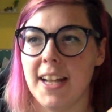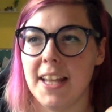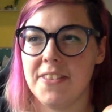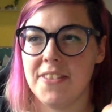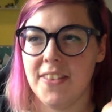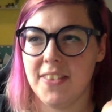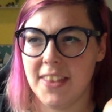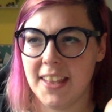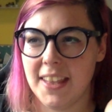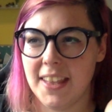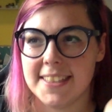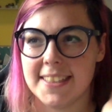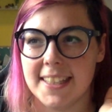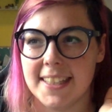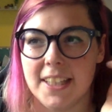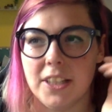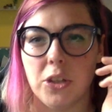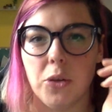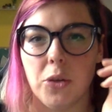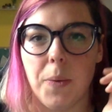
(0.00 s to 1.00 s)
I think I said
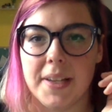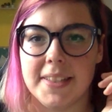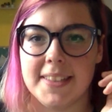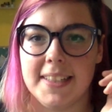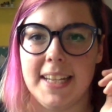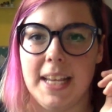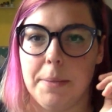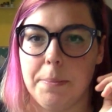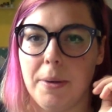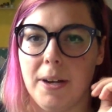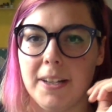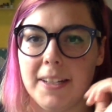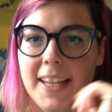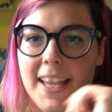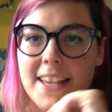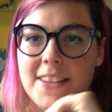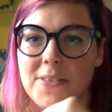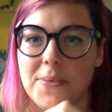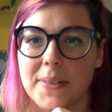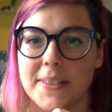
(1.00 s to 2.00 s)
it in the Resonate
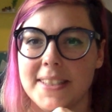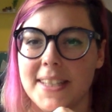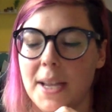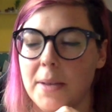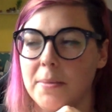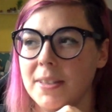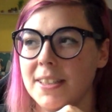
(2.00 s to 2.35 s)
podcast one time.